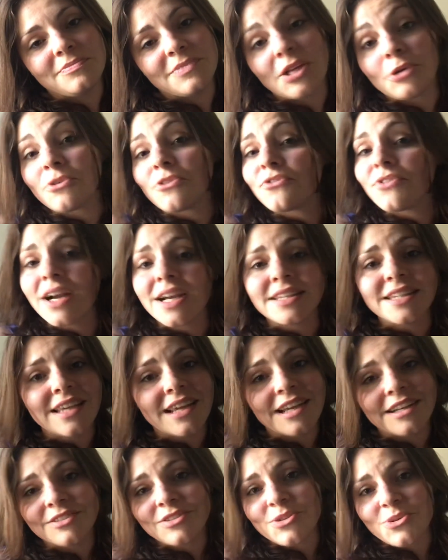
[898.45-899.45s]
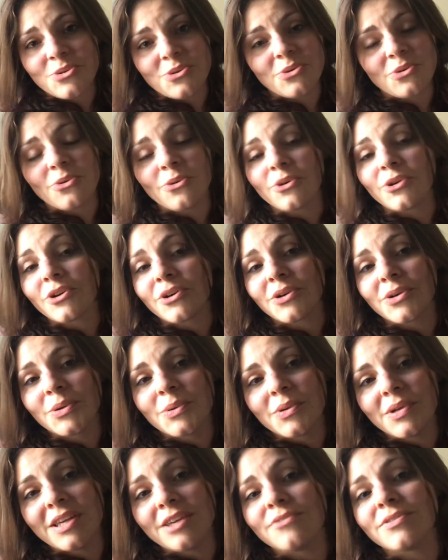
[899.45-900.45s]
that will find the answer or
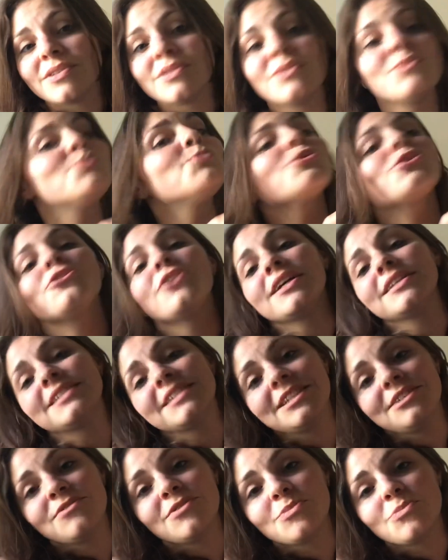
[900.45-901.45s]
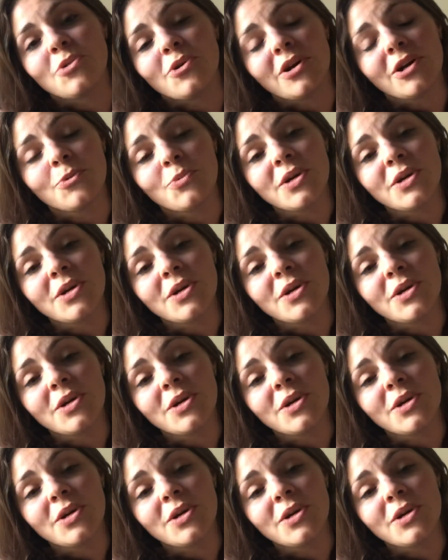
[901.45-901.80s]
even progress even more.